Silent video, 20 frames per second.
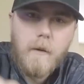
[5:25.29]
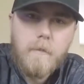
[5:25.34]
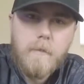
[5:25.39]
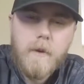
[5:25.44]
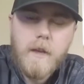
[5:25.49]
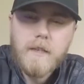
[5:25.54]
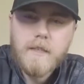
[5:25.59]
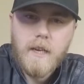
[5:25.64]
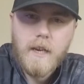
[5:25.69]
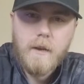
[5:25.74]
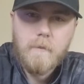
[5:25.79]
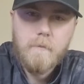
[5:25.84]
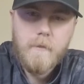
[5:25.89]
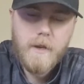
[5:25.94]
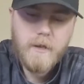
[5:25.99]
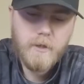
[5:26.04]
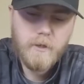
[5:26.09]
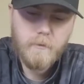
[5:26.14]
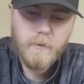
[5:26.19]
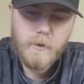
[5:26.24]
it's like a
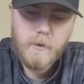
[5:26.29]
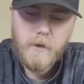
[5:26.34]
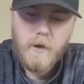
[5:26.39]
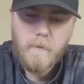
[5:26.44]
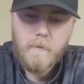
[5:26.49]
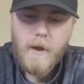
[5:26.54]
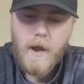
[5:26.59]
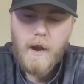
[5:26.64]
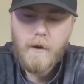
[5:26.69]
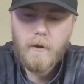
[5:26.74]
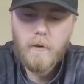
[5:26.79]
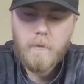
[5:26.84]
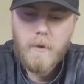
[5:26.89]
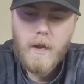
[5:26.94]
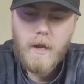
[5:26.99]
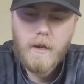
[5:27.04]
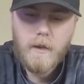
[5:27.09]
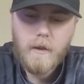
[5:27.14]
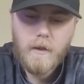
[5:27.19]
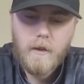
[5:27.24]
mixture between a power
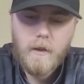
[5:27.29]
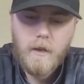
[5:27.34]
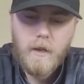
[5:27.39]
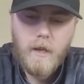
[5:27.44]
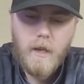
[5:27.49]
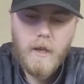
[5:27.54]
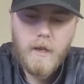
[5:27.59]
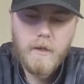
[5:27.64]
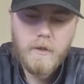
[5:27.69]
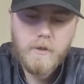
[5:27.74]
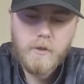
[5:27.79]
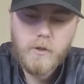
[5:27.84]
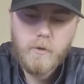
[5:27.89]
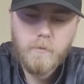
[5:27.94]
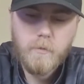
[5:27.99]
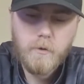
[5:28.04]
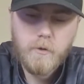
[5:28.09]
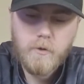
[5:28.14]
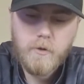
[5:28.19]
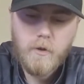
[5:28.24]
bait and a
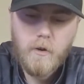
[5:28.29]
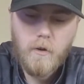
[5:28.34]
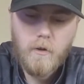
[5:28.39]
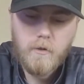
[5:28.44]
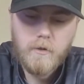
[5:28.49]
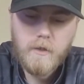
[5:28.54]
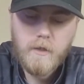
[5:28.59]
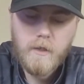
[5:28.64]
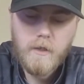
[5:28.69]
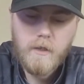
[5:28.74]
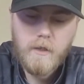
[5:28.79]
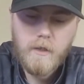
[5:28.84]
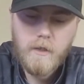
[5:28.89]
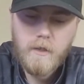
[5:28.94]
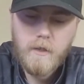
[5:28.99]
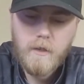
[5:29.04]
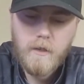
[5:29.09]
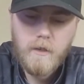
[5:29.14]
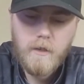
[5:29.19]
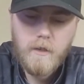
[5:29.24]
super
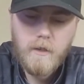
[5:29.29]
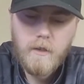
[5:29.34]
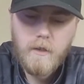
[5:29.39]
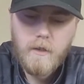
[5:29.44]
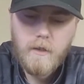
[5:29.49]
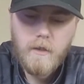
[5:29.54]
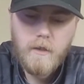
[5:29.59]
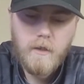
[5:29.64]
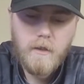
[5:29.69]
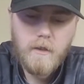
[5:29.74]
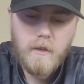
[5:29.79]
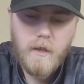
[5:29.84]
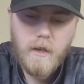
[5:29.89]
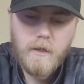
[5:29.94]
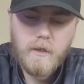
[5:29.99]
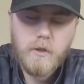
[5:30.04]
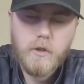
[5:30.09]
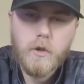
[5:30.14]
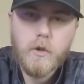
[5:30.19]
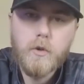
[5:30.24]
salty,
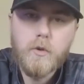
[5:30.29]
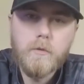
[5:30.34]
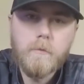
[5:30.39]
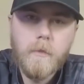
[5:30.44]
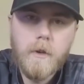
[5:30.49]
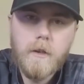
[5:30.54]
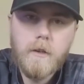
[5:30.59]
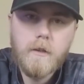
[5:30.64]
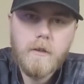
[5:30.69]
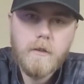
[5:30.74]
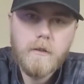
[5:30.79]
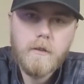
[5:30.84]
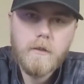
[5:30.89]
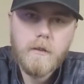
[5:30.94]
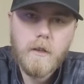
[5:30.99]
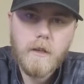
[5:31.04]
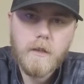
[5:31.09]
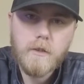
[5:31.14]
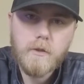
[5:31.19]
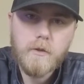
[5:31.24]
like zoom
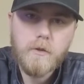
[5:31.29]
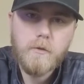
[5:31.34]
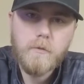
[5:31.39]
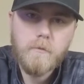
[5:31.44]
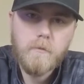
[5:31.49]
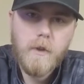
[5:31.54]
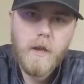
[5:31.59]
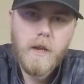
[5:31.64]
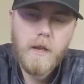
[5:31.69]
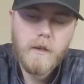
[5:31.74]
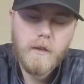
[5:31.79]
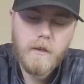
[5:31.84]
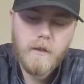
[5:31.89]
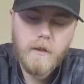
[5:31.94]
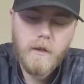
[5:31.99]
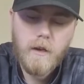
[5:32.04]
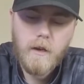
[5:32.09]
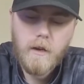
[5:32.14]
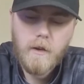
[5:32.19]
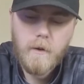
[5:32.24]
bait.
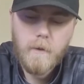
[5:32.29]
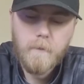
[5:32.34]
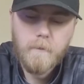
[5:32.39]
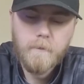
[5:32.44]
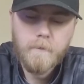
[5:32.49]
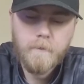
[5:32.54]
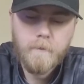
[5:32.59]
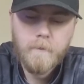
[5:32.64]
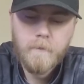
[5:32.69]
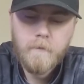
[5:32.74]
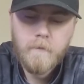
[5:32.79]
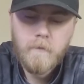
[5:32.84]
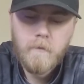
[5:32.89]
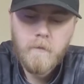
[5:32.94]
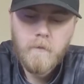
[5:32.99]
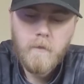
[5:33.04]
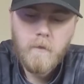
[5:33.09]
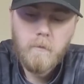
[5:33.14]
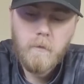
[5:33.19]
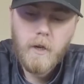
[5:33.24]

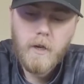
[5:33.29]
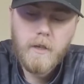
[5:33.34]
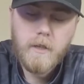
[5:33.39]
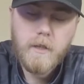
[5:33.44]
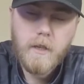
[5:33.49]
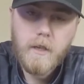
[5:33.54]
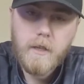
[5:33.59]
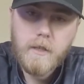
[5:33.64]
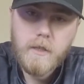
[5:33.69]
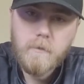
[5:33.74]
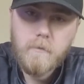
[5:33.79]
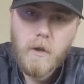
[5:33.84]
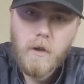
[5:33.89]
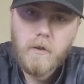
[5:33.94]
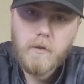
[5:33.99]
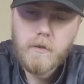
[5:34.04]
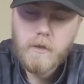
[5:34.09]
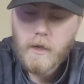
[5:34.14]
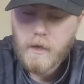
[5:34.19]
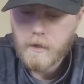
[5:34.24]
But it
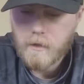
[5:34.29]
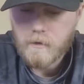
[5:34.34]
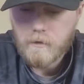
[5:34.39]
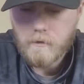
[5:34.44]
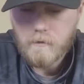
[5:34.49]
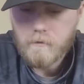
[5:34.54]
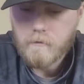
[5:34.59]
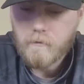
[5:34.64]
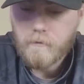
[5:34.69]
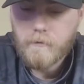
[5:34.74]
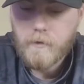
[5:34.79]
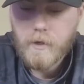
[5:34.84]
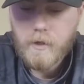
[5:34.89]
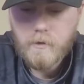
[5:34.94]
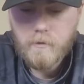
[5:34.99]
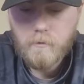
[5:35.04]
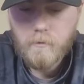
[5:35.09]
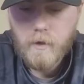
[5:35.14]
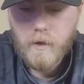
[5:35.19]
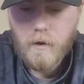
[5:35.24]
smells like
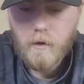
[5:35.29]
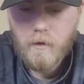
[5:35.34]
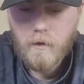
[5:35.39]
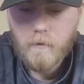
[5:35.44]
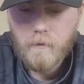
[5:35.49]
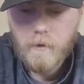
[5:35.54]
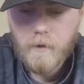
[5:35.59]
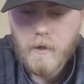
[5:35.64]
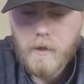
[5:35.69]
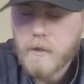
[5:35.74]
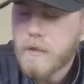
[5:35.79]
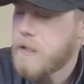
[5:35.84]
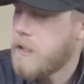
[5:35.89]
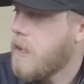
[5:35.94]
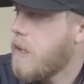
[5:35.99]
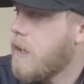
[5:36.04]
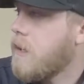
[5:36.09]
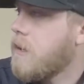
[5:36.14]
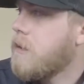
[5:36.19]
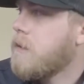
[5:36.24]
fish would be all over this.
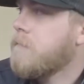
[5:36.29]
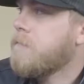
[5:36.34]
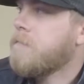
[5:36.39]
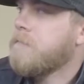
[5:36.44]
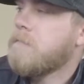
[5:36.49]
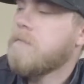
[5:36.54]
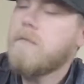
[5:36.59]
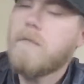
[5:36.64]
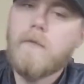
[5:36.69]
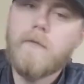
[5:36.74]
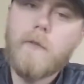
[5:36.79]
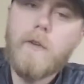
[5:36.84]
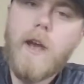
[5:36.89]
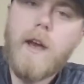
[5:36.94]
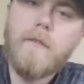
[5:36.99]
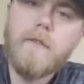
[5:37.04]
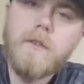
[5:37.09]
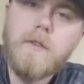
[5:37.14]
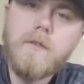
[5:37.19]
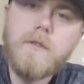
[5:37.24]
If you
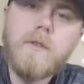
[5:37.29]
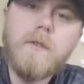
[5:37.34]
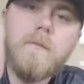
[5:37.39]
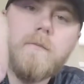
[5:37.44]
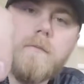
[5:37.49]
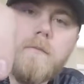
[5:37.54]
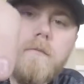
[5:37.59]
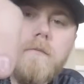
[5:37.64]
haven't used them,